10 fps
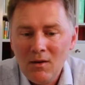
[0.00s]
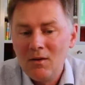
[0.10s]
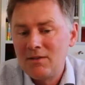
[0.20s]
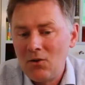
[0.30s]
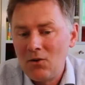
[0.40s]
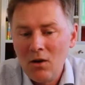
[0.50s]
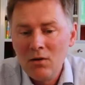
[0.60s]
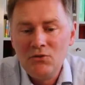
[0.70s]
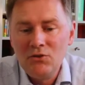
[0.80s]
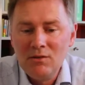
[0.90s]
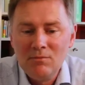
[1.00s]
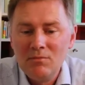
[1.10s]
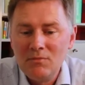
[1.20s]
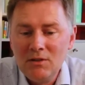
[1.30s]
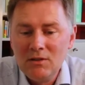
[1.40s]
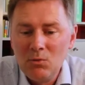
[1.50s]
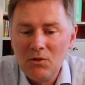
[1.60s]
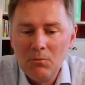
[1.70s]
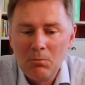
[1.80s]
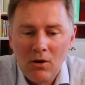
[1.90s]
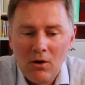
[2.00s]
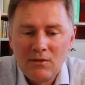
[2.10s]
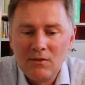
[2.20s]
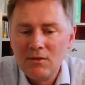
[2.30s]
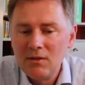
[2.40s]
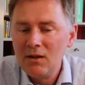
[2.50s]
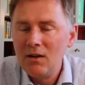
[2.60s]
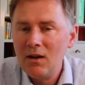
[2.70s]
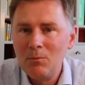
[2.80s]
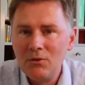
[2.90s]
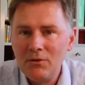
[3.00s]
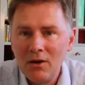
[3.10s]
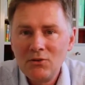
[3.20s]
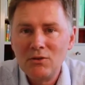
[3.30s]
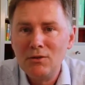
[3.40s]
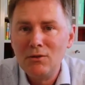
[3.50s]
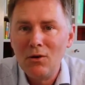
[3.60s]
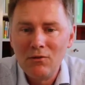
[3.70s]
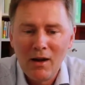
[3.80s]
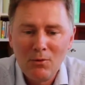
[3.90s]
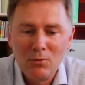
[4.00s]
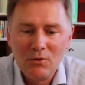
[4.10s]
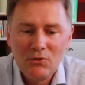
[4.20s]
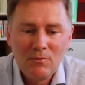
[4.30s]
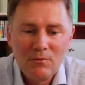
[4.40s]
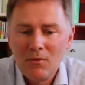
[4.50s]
Psychology deals with the processing and production of language.